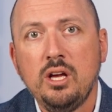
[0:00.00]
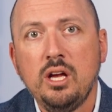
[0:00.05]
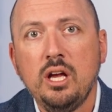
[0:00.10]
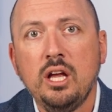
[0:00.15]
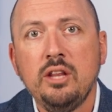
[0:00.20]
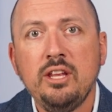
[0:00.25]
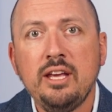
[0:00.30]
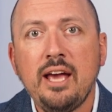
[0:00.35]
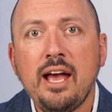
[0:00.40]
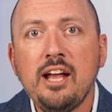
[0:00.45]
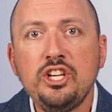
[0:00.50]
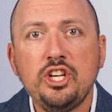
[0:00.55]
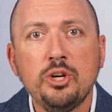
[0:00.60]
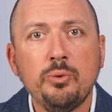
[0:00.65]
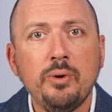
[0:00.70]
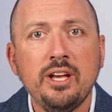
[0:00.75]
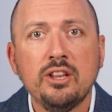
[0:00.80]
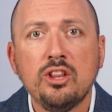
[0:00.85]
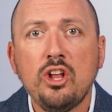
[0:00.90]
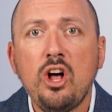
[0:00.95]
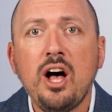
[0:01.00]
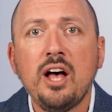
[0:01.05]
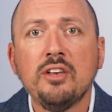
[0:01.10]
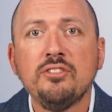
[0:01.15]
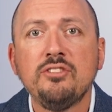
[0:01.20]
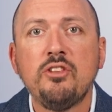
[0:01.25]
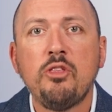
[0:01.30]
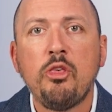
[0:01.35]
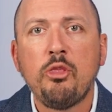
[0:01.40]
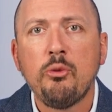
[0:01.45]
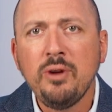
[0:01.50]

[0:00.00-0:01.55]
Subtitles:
and the HOA lost